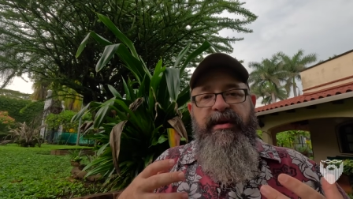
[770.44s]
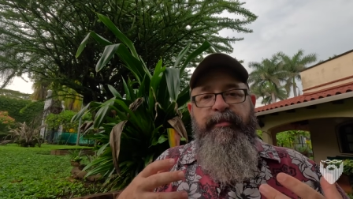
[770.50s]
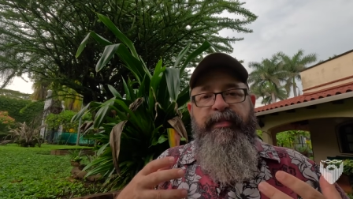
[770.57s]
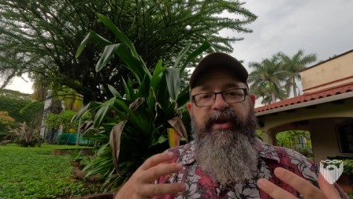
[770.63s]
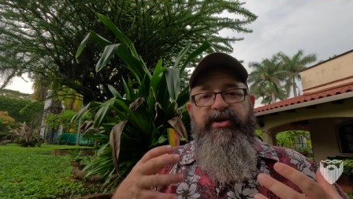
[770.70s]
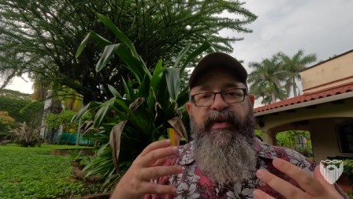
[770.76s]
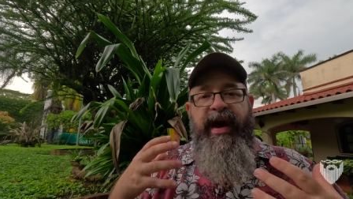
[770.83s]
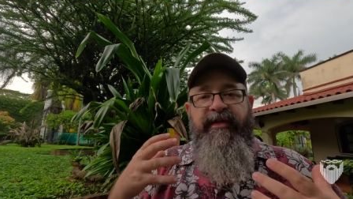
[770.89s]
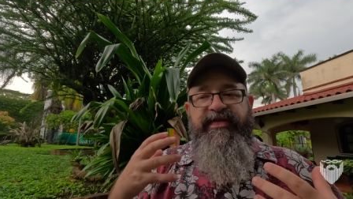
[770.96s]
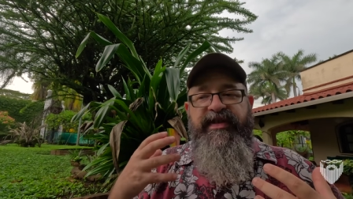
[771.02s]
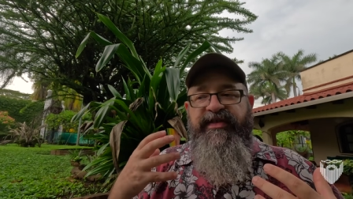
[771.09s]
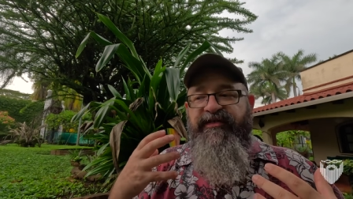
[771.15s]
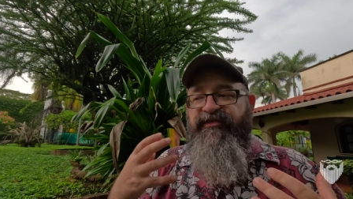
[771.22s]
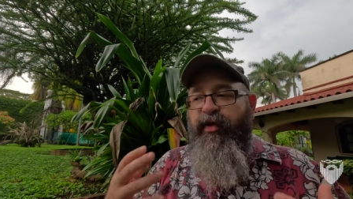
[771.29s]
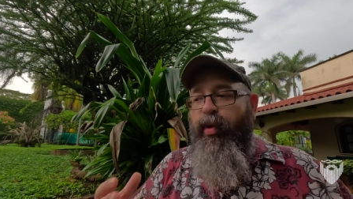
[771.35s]
but you have
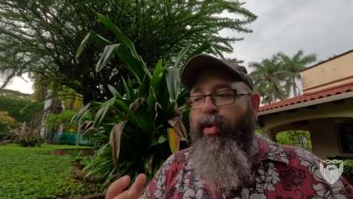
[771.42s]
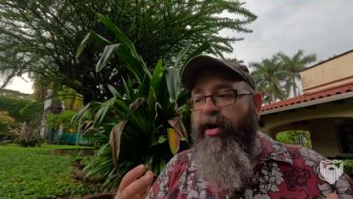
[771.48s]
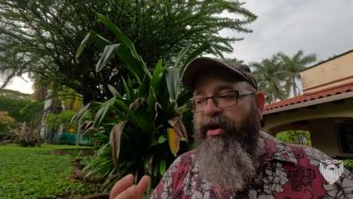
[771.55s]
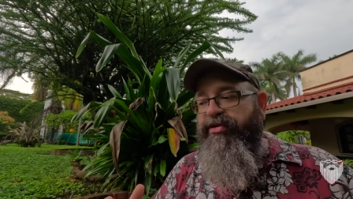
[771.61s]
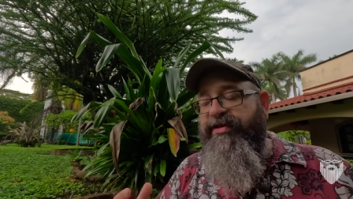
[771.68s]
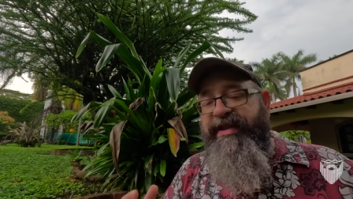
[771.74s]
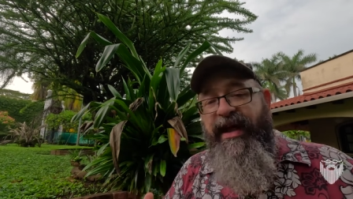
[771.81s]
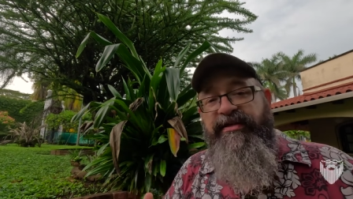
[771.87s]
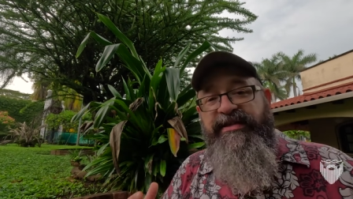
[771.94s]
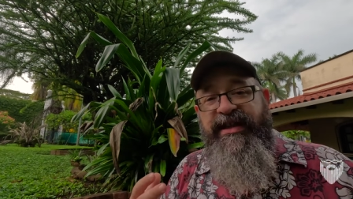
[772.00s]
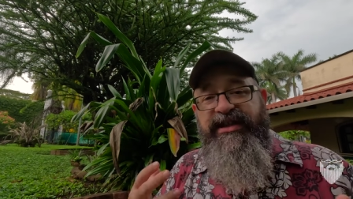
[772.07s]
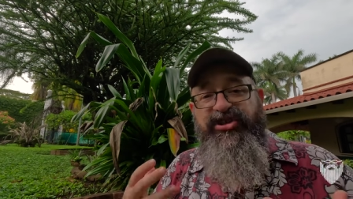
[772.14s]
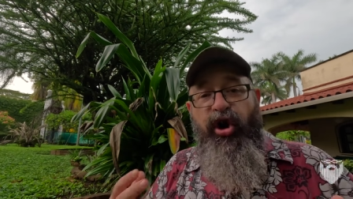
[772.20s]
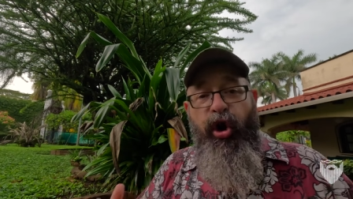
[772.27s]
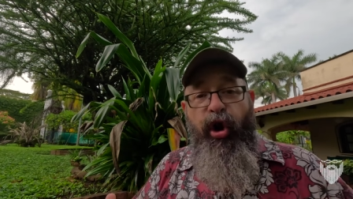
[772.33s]
this four hundred thousand
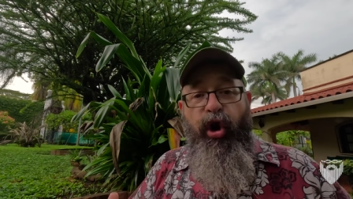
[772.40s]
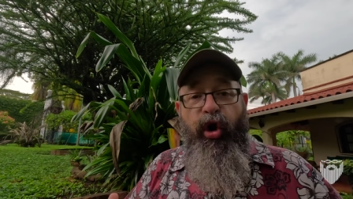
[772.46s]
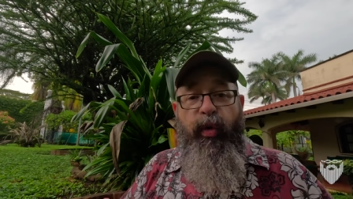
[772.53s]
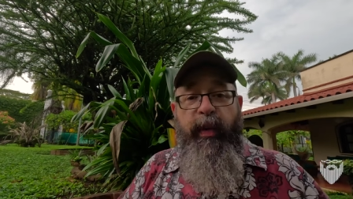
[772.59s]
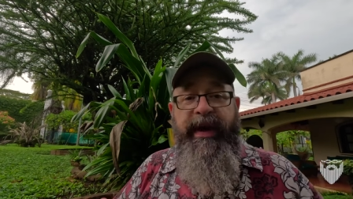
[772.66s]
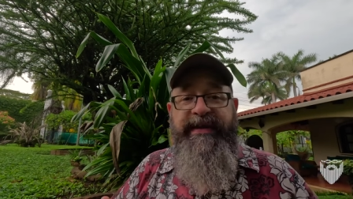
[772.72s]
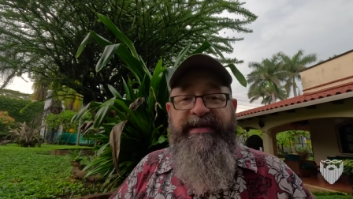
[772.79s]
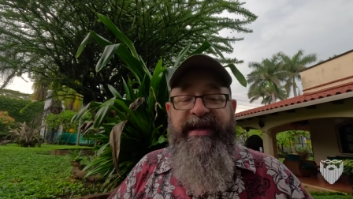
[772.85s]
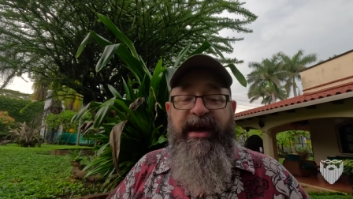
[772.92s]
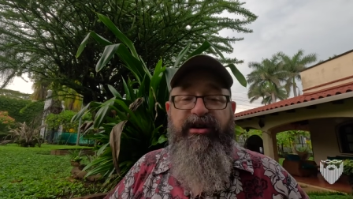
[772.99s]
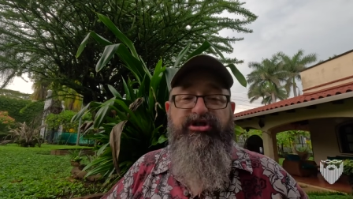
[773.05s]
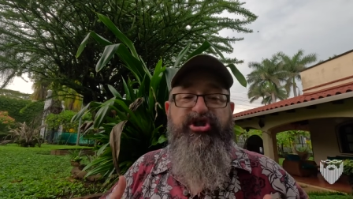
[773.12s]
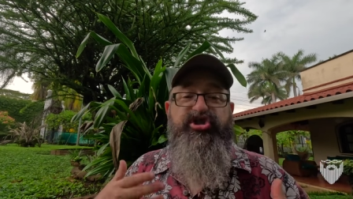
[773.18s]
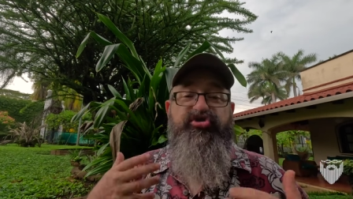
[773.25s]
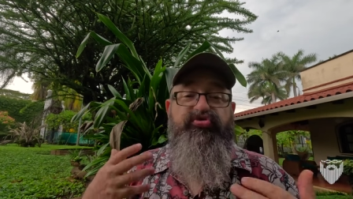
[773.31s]
that's always there
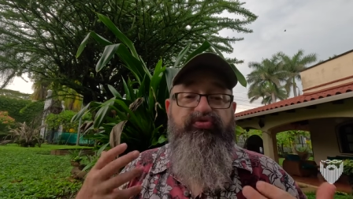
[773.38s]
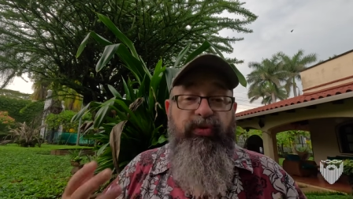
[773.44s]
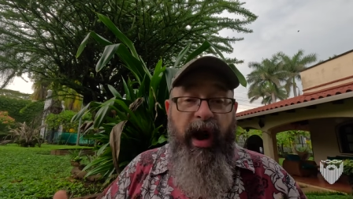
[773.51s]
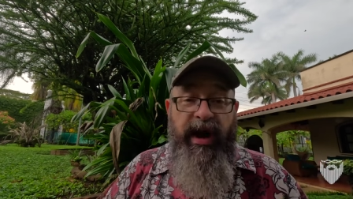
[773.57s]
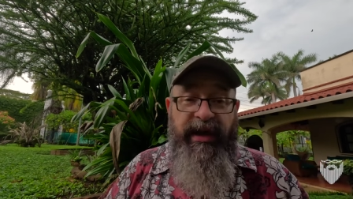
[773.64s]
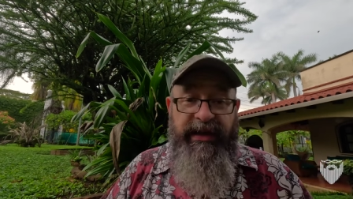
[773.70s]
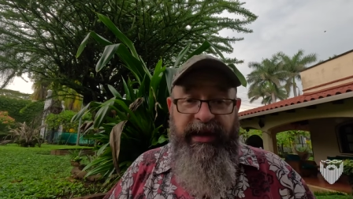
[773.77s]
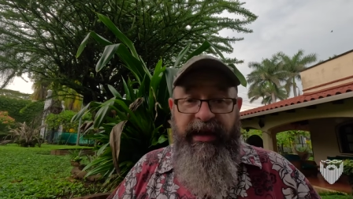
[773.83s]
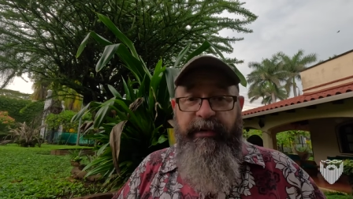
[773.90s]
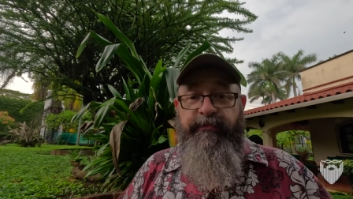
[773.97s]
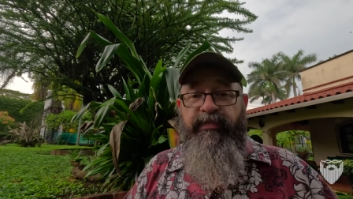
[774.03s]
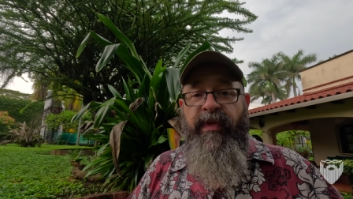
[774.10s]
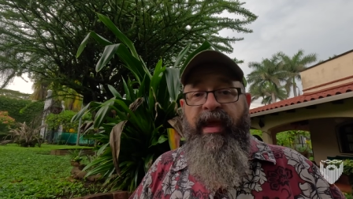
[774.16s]
struggling